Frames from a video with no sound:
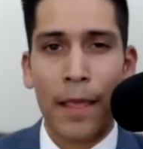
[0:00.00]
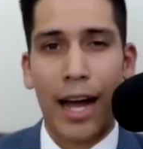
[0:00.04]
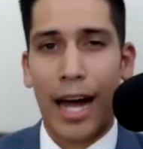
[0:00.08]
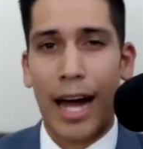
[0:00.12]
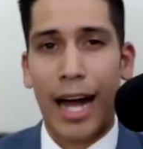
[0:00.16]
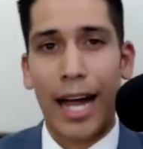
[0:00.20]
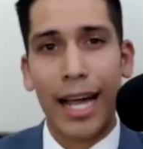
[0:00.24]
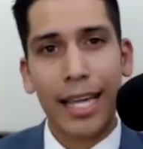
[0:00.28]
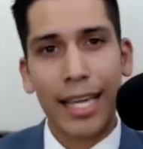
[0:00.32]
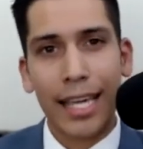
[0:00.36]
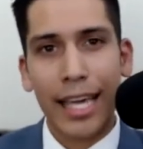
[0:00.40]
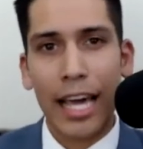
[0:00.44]

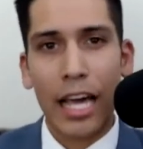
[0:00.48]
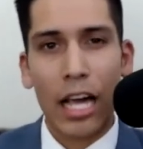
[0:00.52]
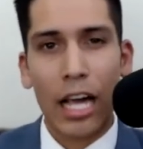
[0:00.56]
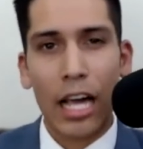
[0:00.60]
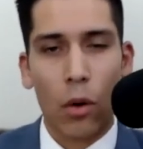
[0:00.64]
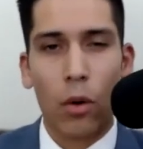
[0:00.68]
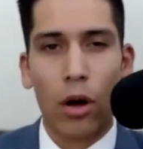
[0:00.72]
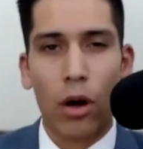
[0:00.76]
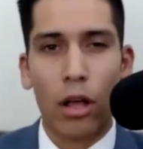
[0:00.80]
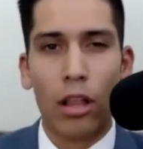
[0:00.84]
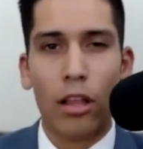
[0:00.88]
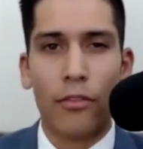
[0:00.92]
I can't
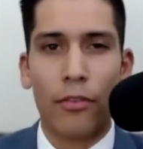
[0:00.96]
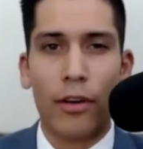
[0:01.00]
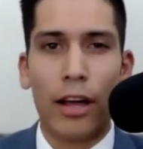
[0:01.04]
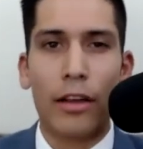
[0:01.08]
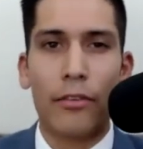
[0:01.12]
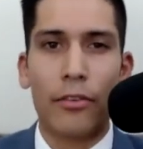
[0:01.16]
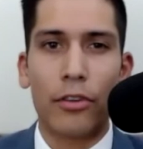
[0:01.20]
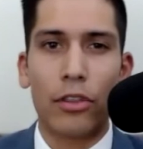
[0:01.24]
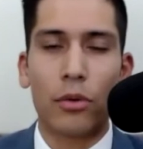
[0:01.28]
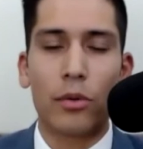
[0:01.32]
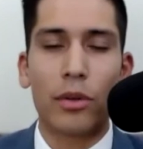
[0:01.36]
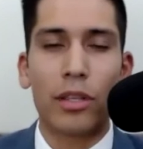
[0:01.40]
qualify
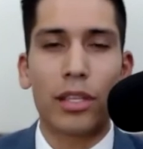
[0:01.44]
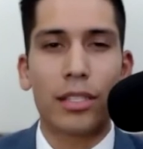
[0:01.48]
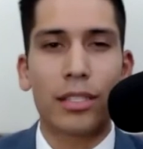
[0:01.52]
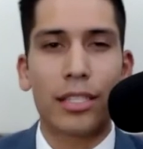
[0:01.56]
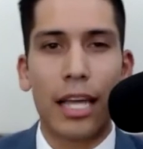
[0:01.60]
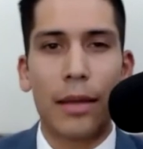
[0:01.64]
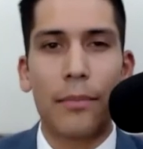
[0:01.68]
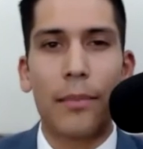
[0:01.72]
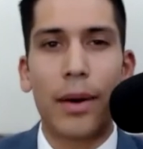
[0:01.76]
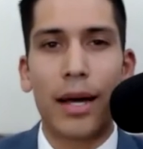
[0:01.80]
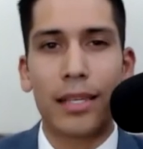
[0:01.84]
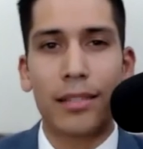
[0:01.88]
for the real
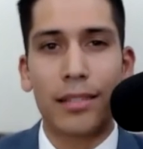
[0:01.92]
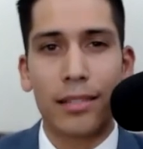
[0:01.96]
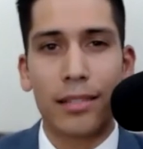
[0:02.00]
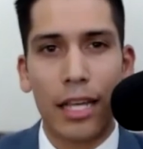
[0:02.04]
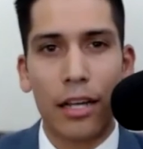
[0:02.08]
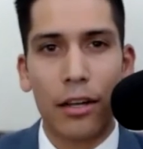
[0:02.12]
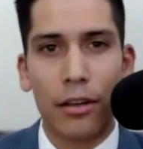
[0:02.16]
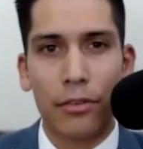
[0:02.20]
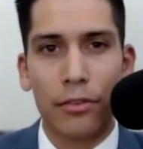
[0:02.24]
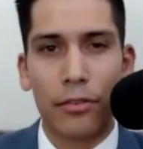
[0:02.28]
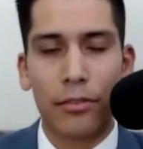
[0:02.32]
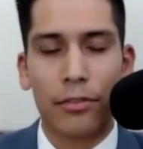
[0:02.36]
estate
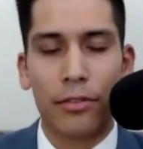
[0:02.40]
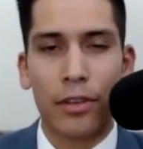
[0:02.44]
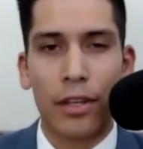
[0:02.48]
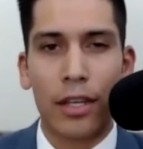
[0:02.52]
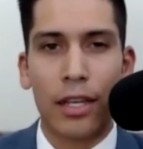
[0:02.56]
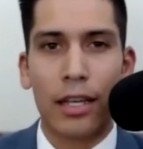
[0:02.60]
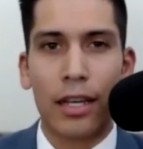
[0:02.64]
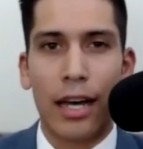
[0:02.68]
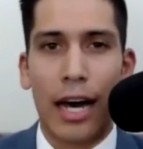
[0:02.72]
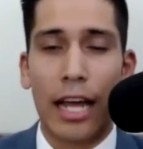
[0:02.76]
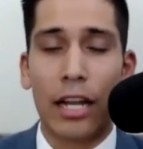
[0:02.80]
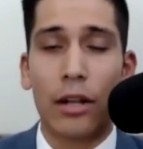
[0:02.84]
myself.
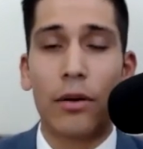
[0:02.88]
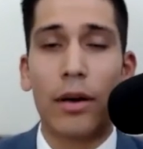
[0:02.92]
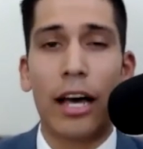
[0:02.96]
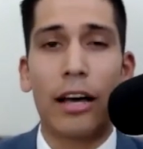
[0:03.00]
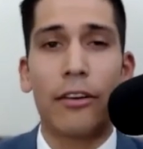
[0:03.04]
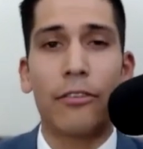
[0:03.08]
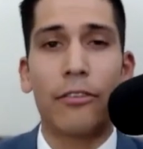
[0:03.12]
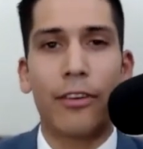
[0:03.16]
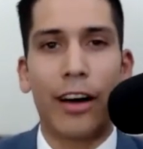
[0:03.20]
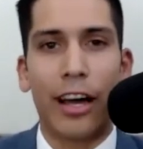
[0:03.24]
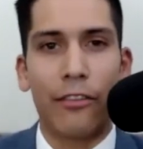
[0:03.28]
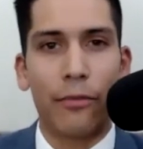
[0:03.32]
I don't
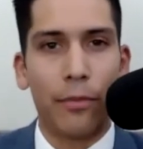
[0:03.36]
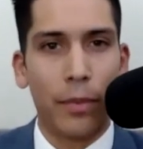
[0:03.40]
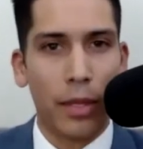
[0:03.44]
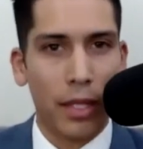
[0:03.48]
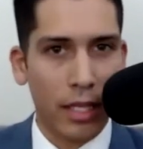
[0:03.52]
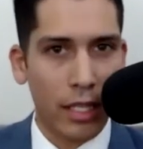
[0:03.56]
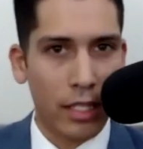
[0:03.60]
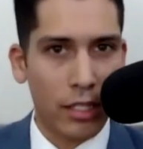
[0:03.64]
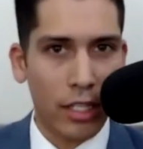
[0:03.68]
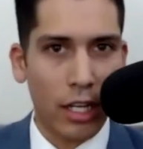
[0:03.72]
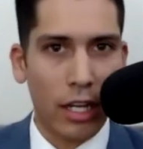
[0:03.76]
have $5 million.